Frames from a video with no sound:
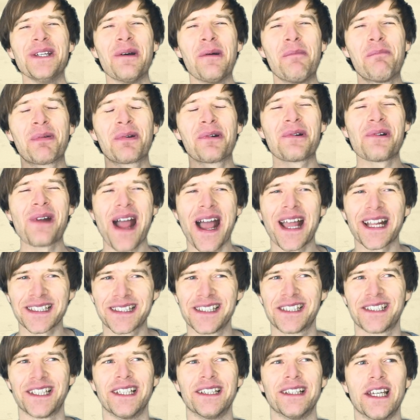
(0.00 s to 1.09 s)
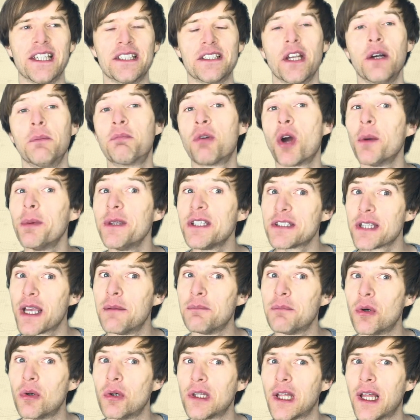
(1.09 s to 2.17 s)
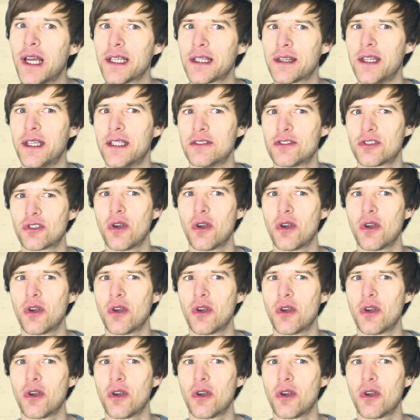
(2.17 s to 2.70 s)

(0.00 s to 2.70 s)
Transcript: you're practicing this, it'll probably sound more like this.